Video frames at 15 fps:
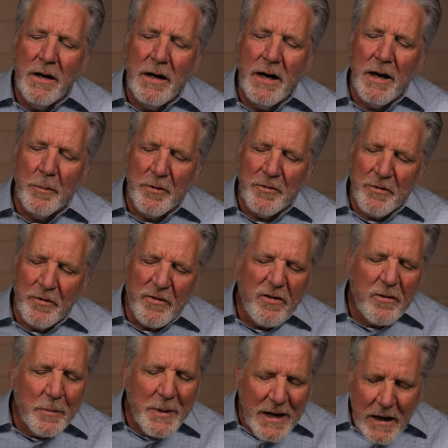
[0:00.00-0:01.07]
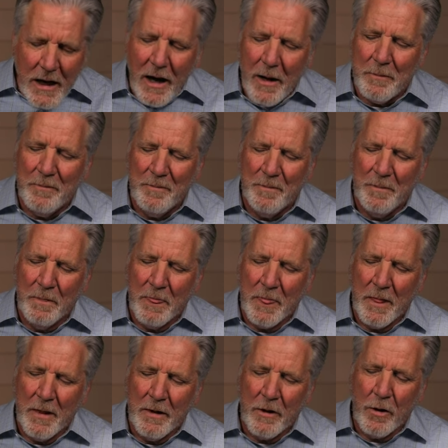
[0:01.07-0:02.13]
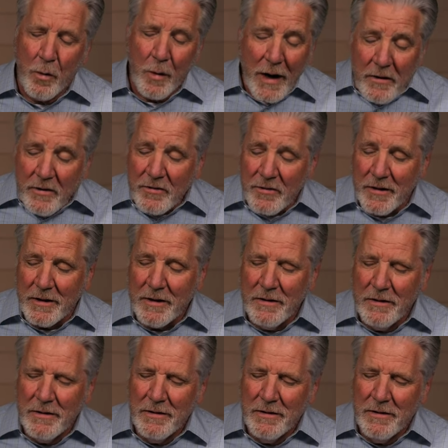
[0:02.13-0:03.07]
and help us to speak up courageously,